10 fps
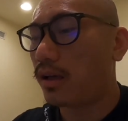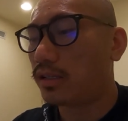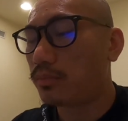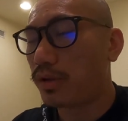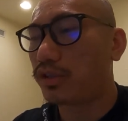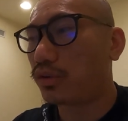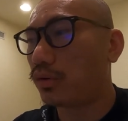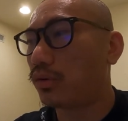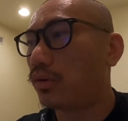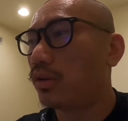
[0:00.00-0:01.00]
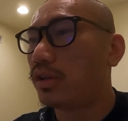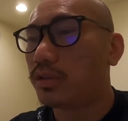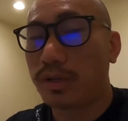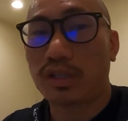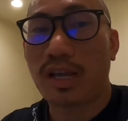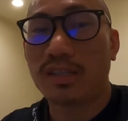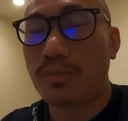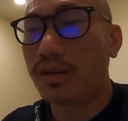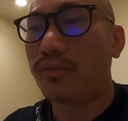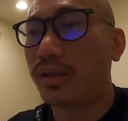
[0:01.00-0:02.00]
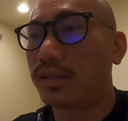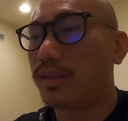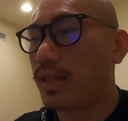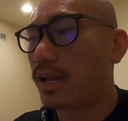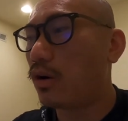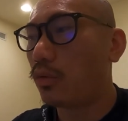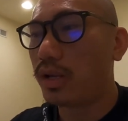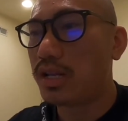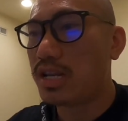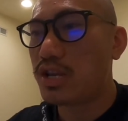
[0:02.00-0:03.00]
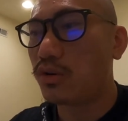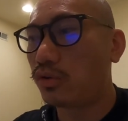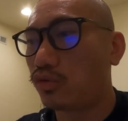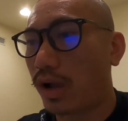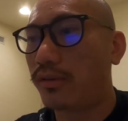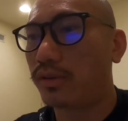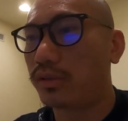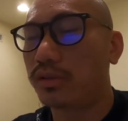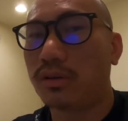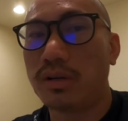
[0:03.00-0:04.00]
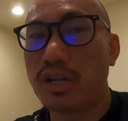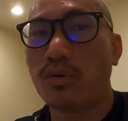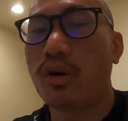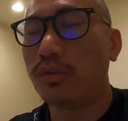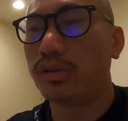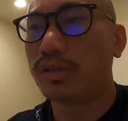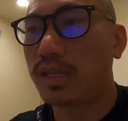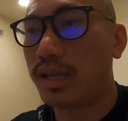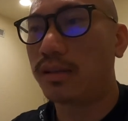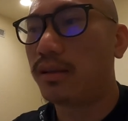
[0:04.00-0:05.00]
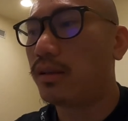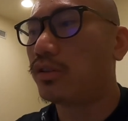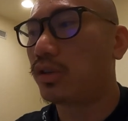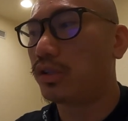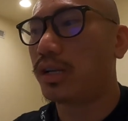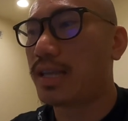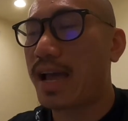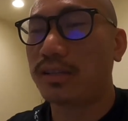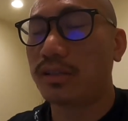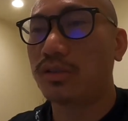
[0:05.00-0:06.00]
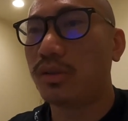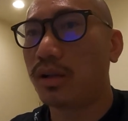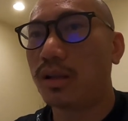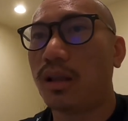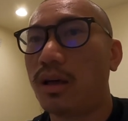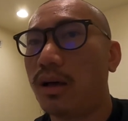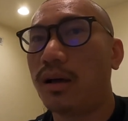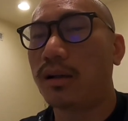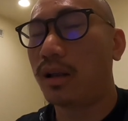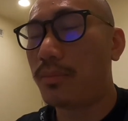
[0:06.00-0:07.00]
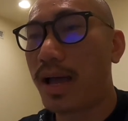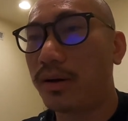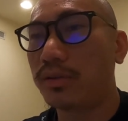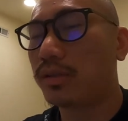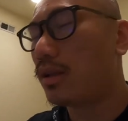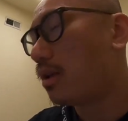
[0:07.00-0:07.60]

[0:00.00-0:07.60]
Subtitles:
specialized benefits that only NIO drivers or NIO owners get, such as access to the clubhouse.